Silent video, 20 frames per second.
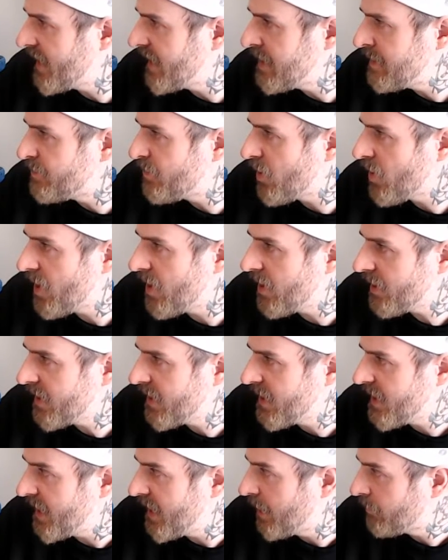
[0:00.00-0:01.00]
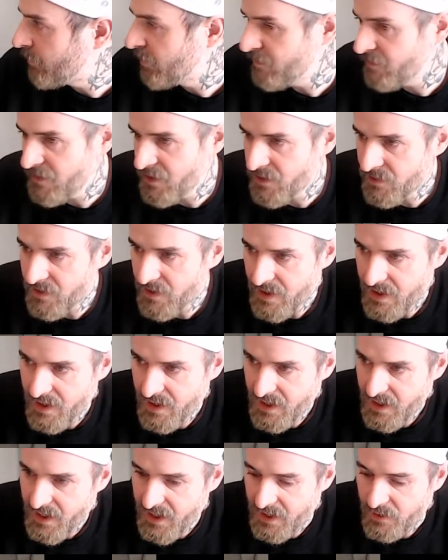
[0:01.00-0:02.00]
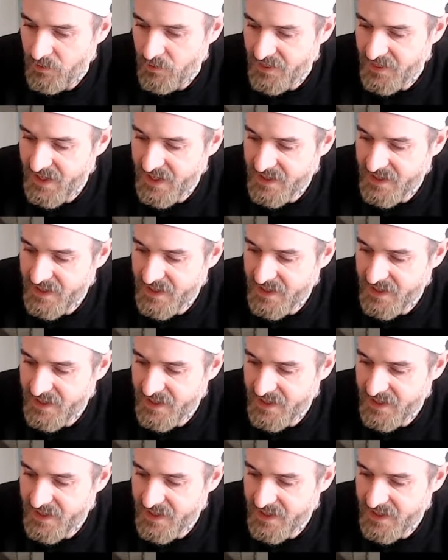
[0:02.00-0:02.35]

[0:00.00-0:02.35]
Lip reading: Epoch camera view, and what